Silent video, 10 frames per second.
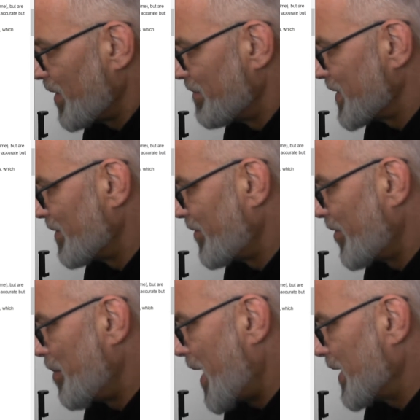comes up
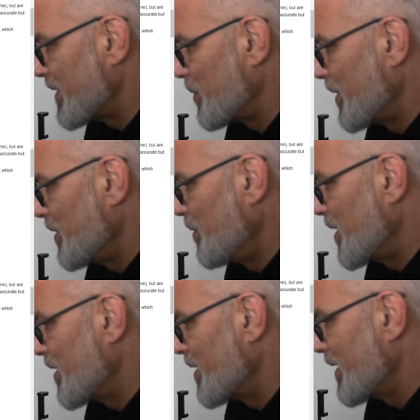for a balance wheel,
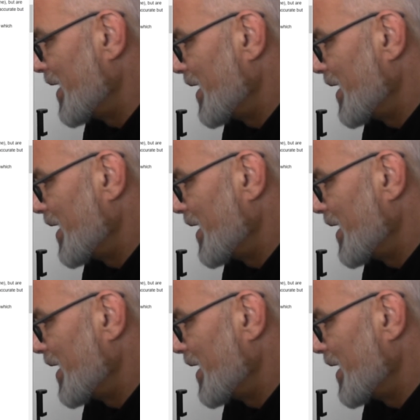which is